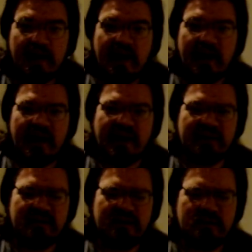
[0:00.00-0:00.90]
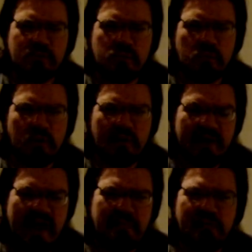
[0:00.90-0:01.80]
And what
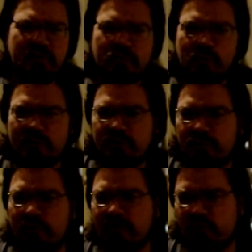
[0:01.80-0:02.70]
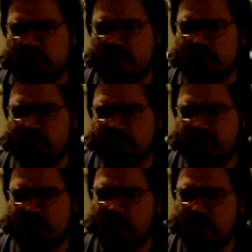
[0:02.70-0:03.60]
happened was all these people said,
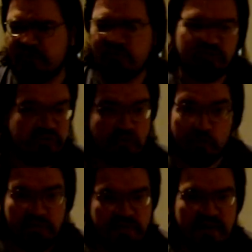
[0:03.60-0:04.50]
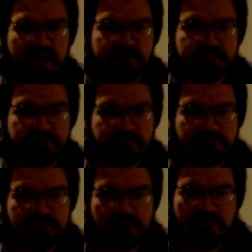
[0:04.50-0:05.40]
oh, it's a sure thing.
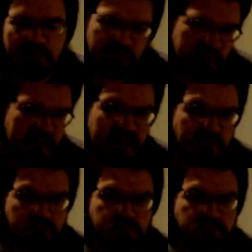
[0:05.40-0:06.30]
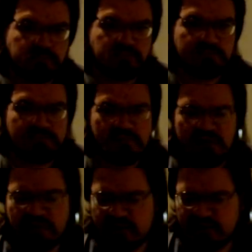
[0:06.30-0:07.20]
It was a bet.
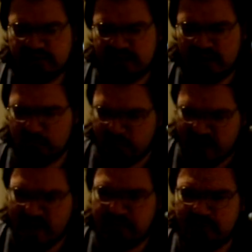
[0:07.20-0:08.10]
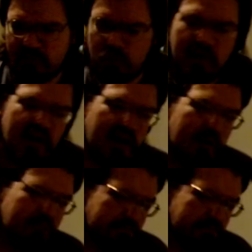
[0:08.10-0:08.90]
And what happened? Well,